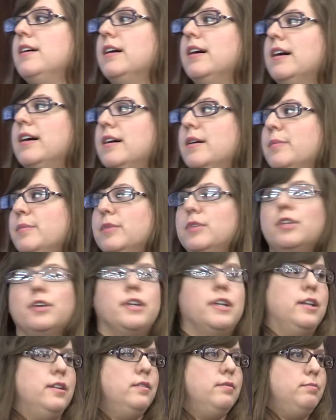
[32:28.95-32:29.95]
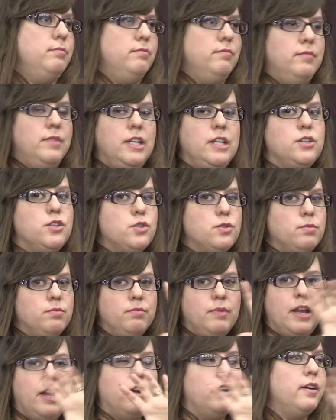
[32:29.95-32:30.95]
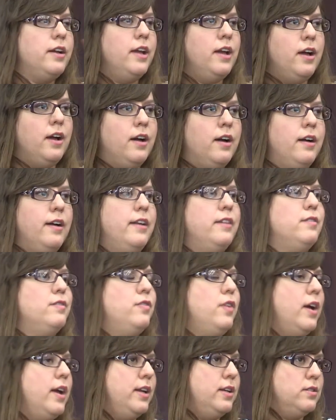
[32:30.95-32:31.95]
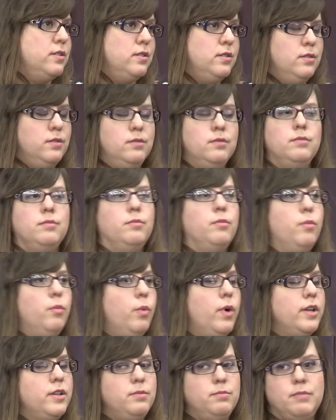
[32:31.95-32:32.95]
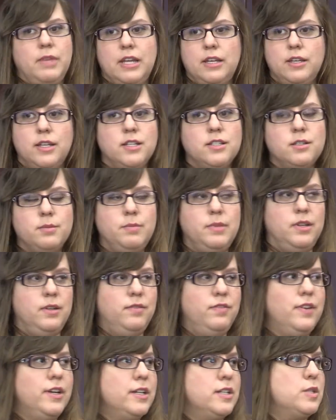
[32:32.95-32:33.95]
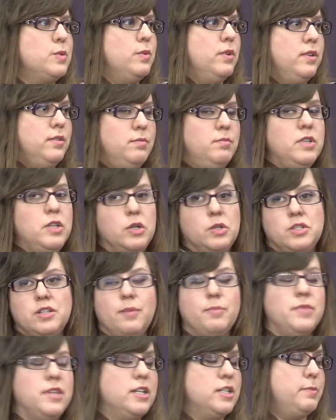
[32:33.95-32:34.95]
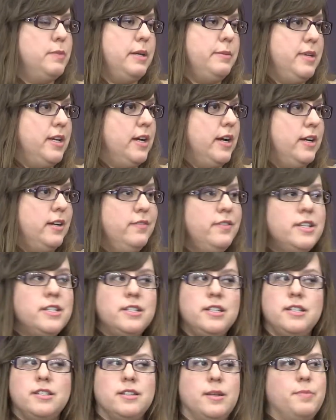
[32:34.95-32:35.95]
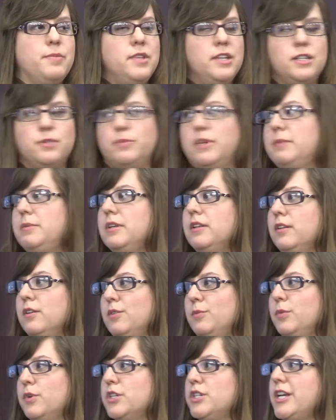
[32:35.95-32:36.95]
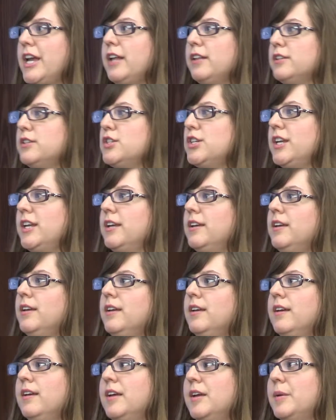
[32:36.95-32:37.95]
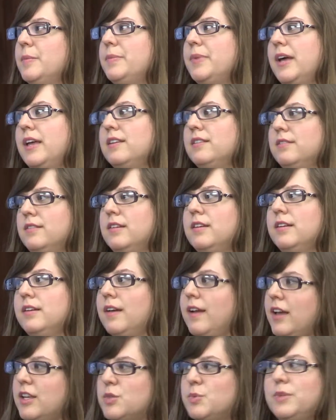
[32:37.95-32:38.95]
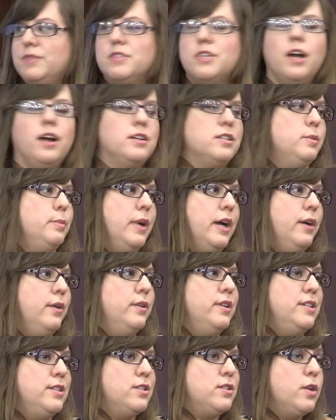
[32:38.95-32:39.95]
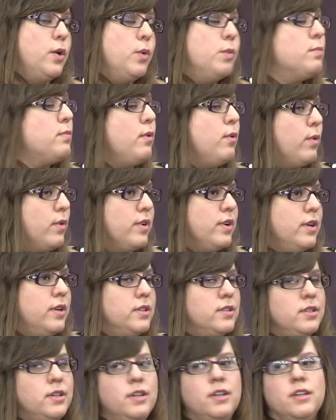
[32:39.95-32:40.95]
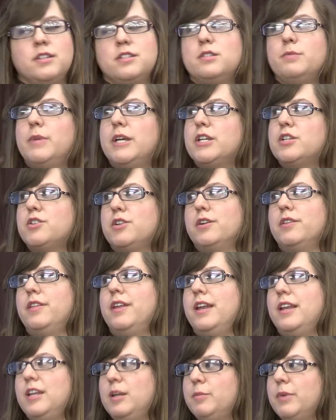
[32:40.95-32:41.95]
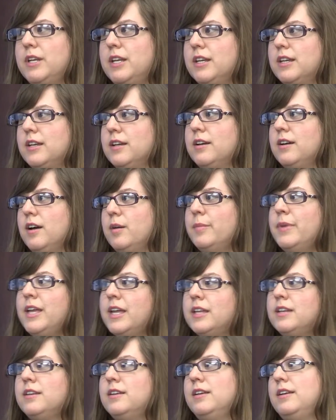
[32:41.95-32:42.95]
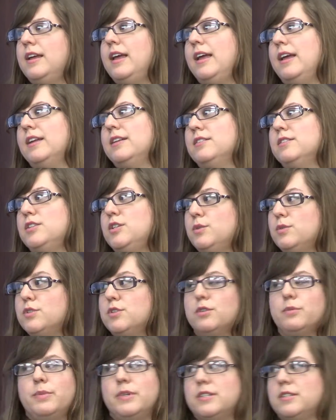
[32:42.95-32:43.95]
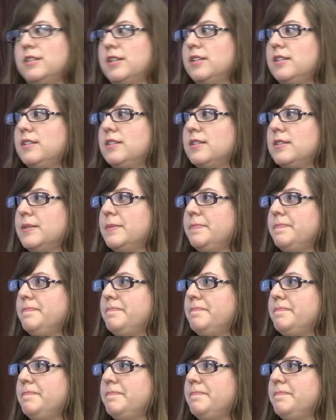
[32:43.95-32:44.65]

look at each area and find what may need to be fixed. Some things may be kind of easy, some things may be a little more challenging, but as we've talked about, it's so important to make sure that anybody can come in and use your business.